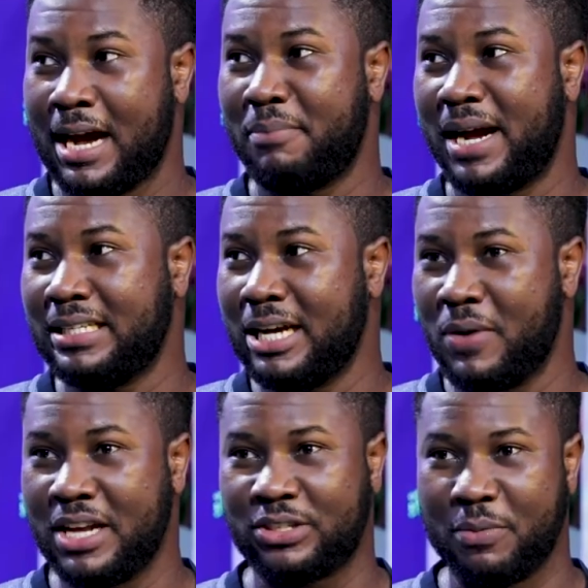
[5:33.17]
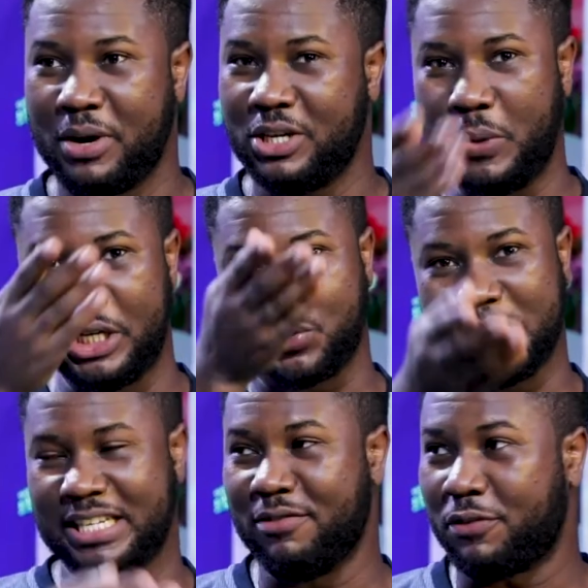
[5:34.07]
Ah, my dear, when somebody will
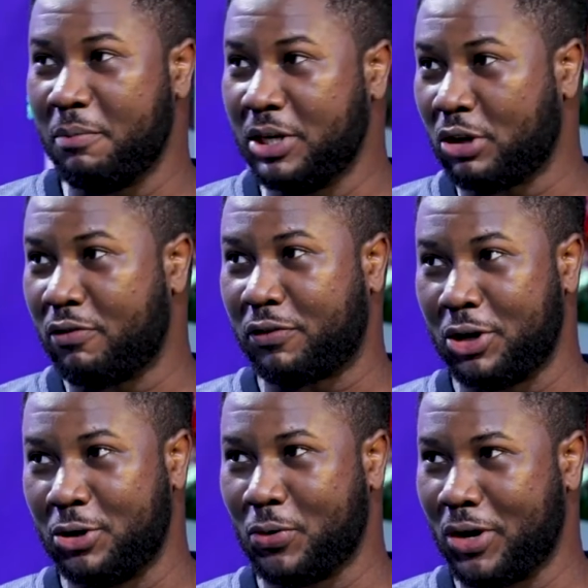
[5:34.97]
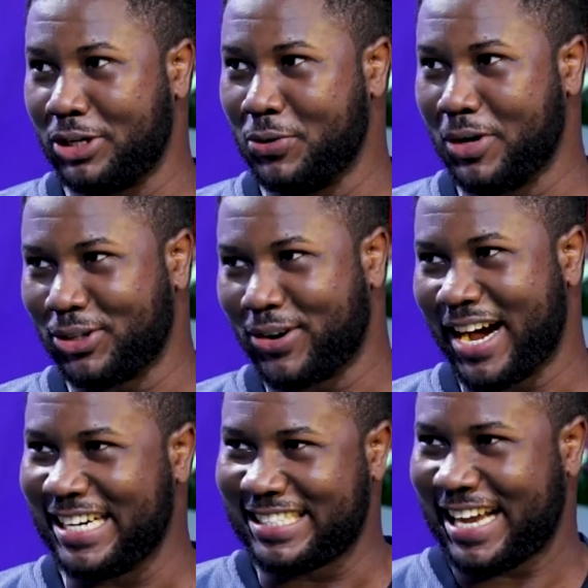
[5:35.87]
tweet information for you, what do you want to
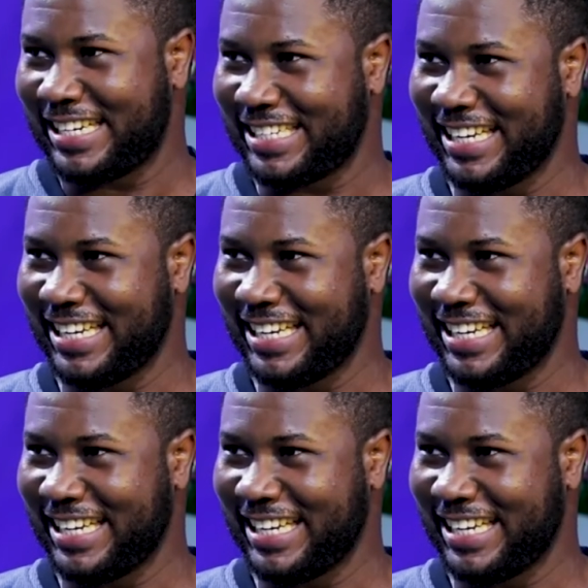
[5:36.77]
go research